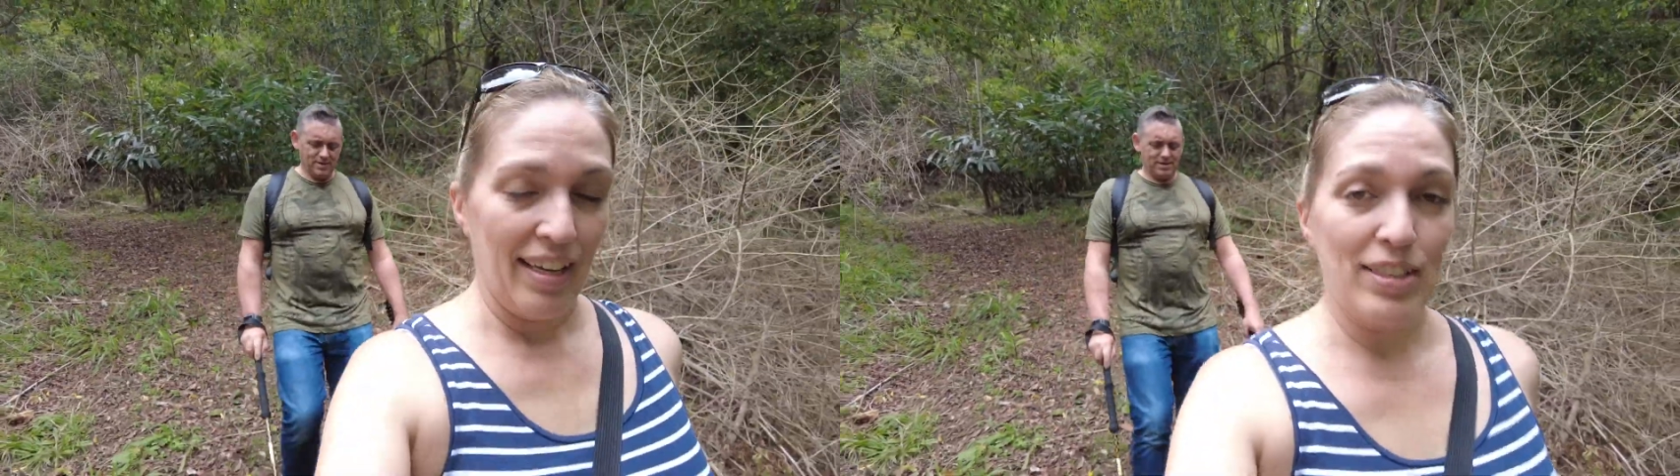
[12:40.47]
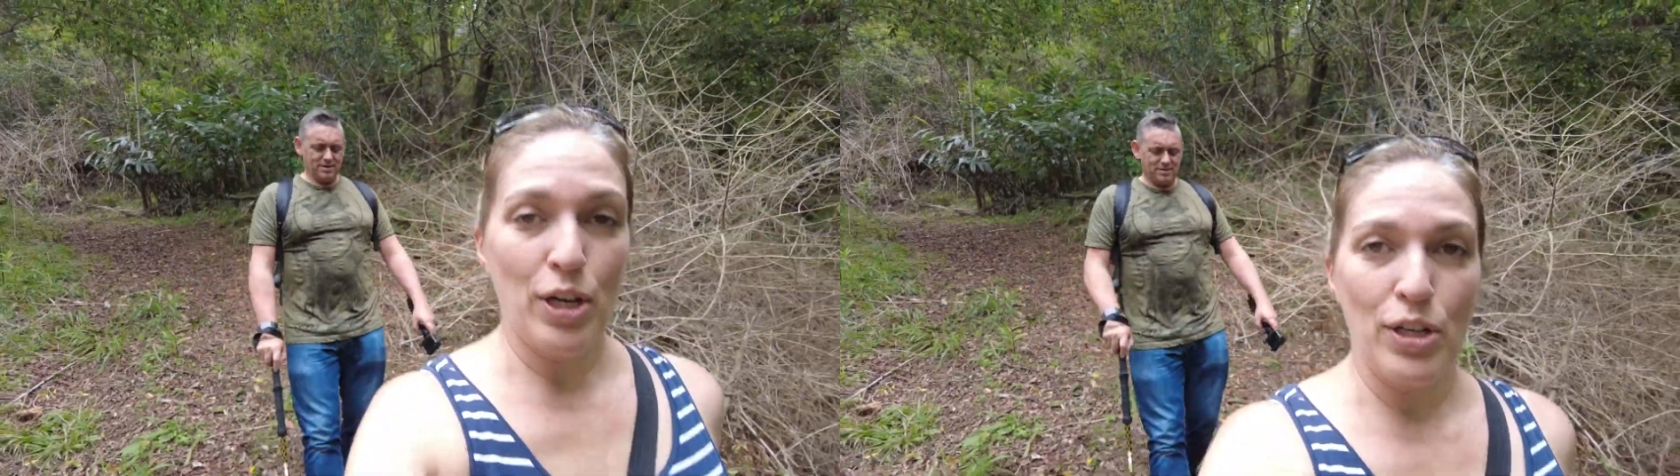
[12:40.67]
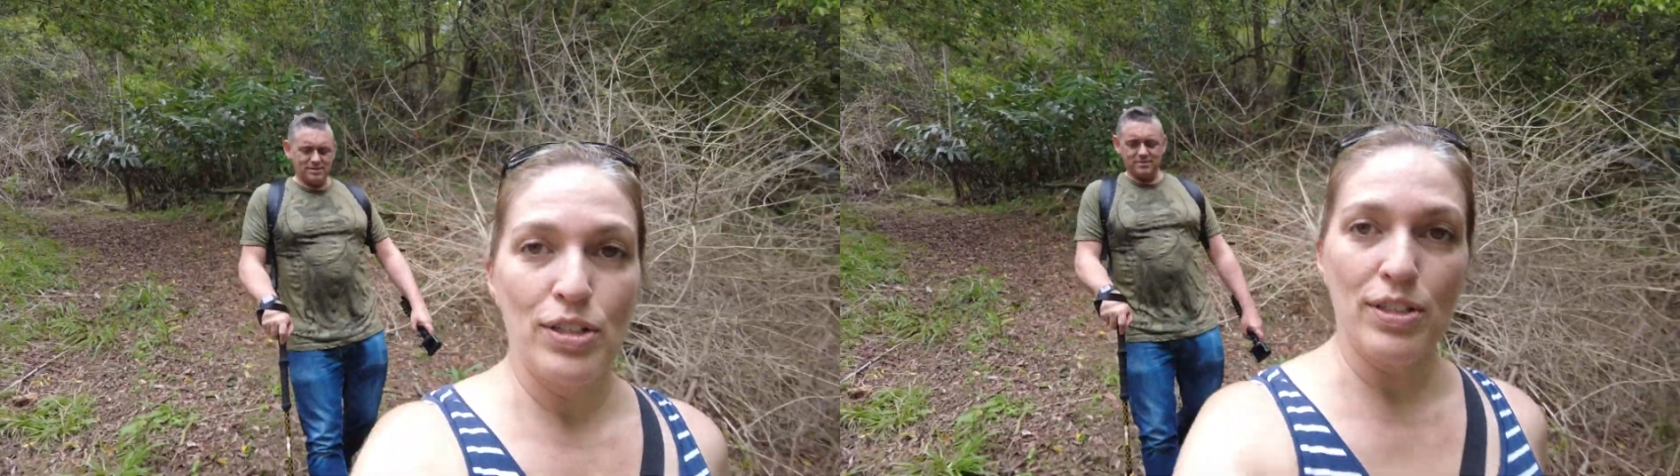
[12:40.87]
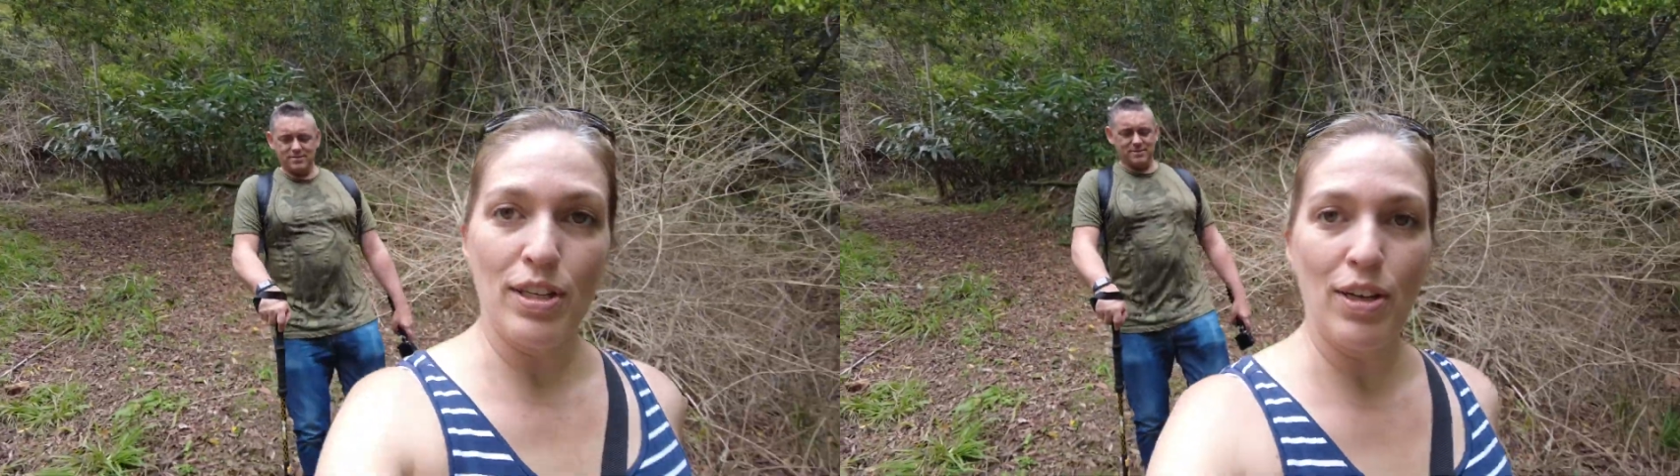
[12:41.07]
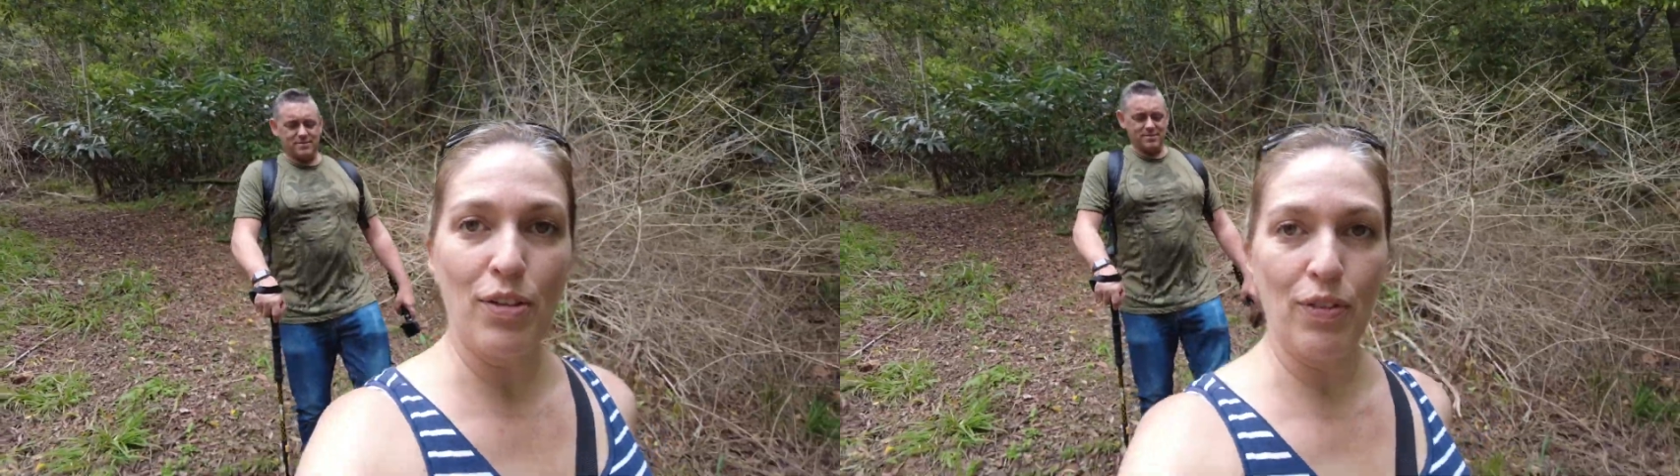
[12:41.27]
he
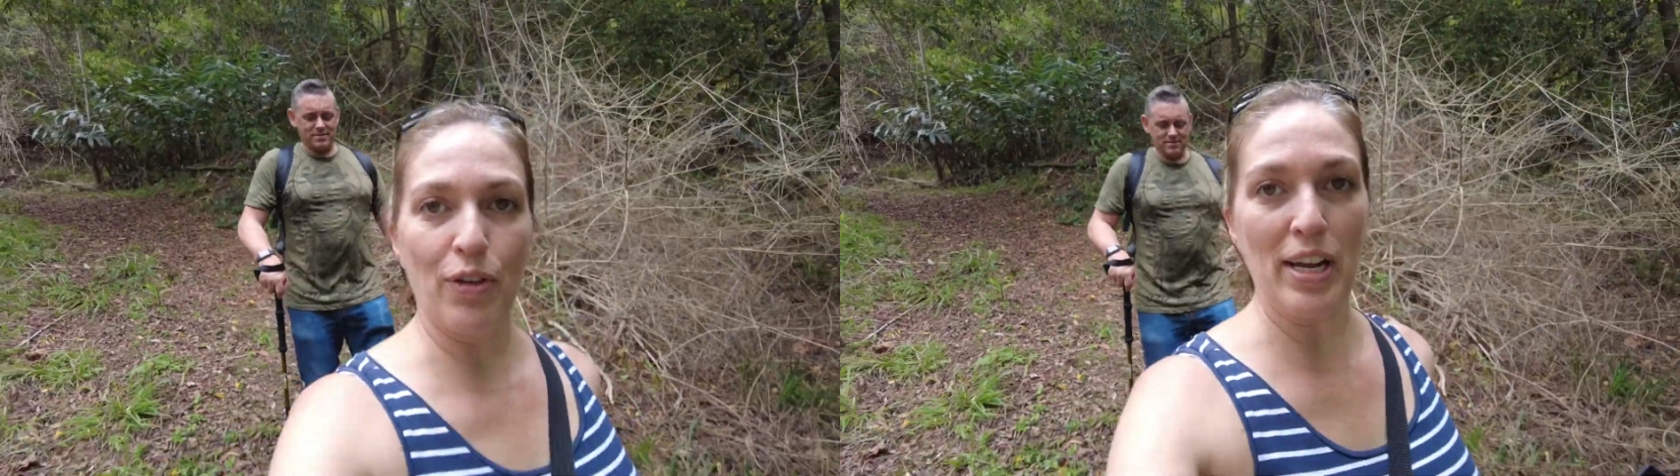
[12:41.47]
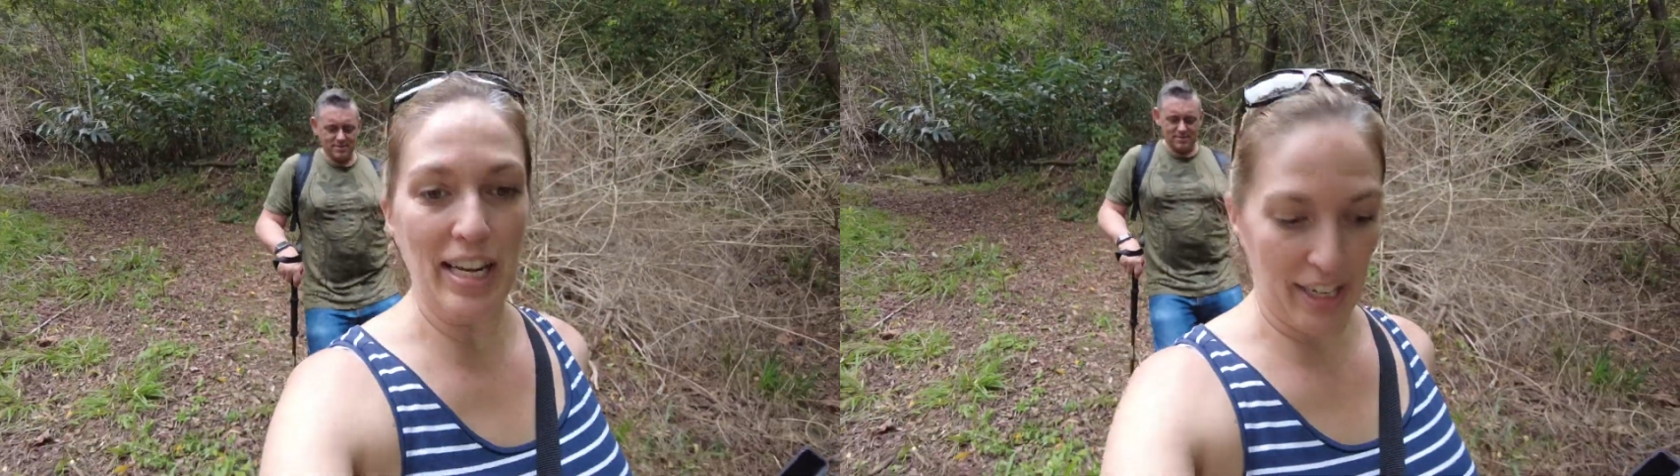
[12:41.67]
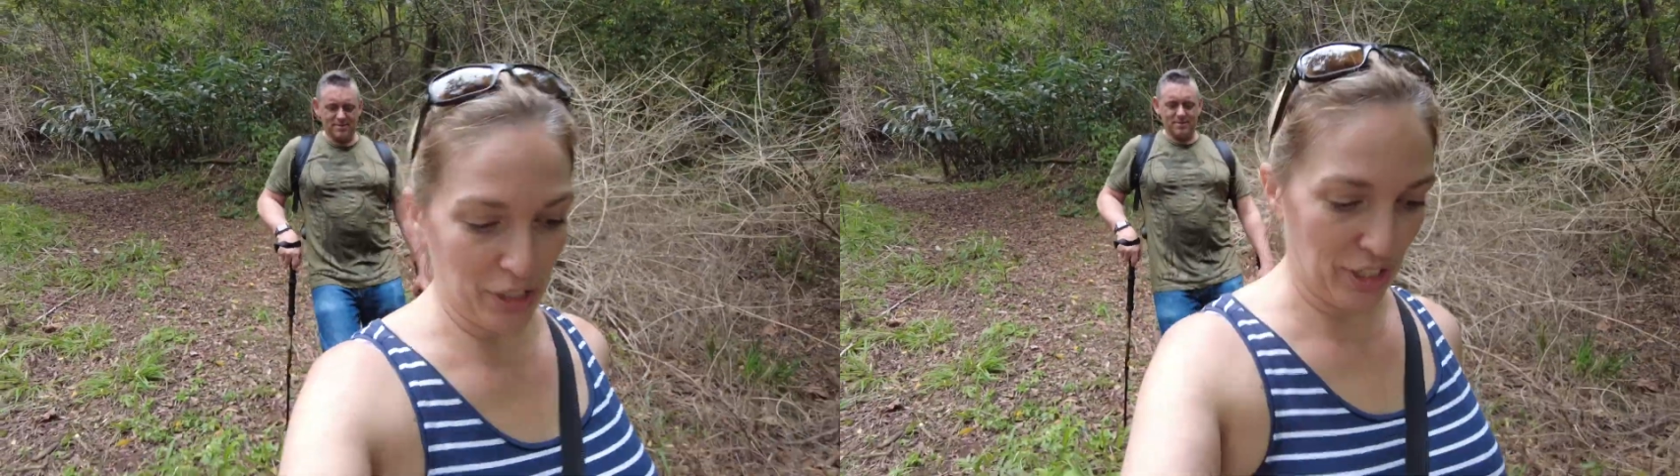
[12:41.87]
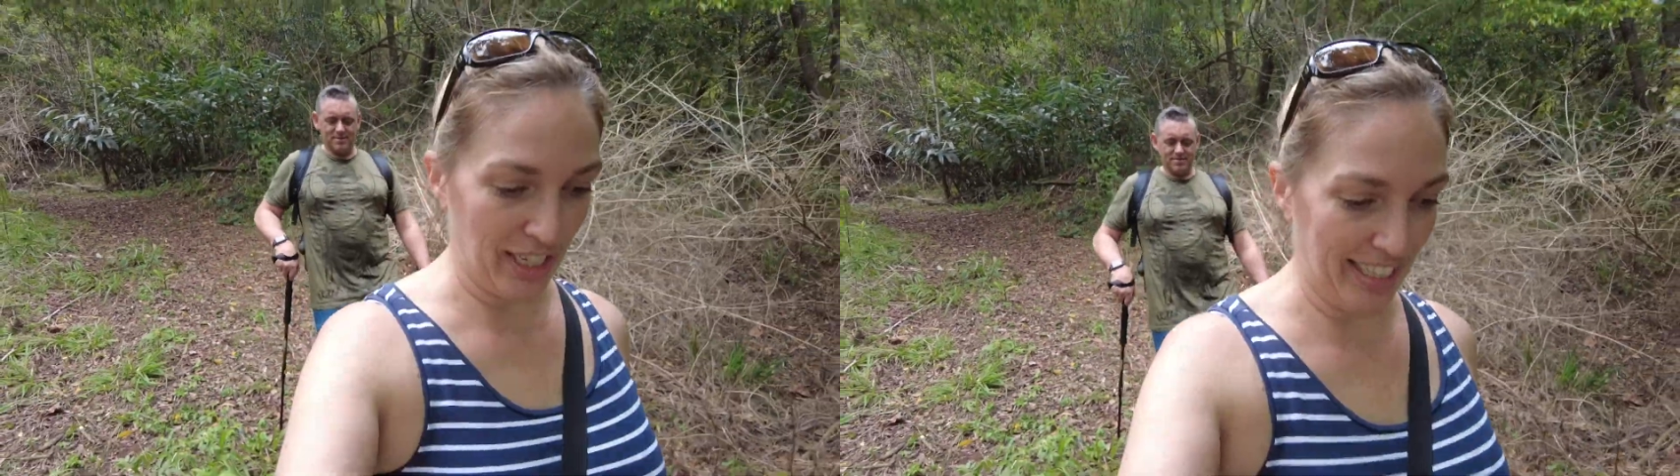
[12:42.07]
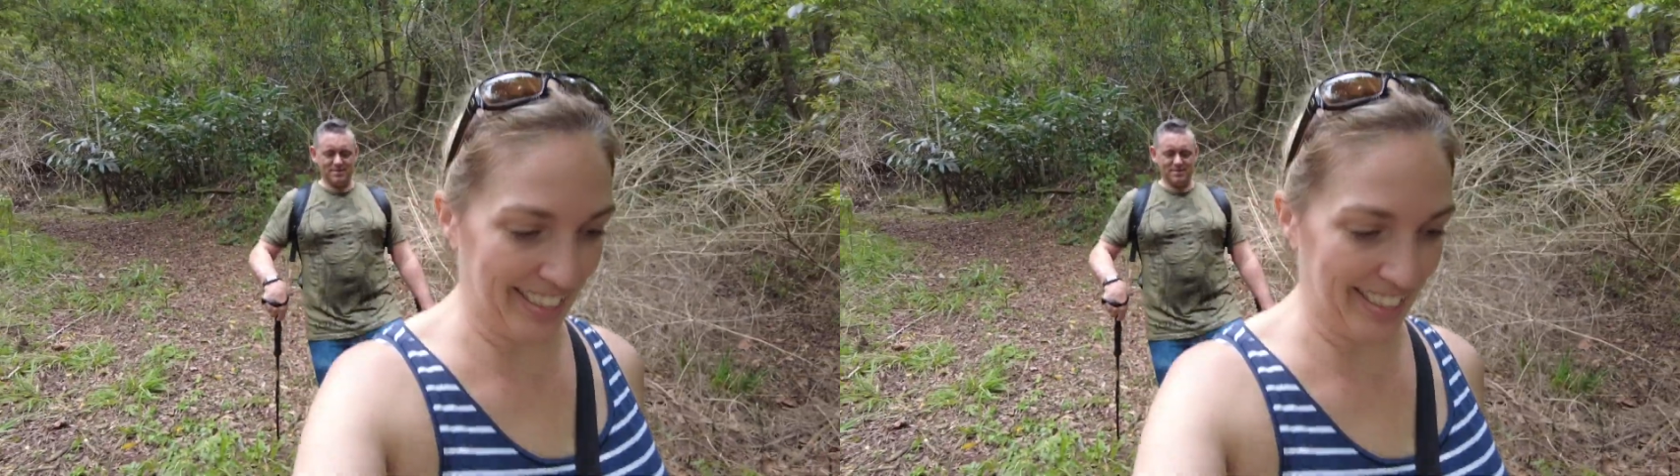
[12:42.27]
turns very English.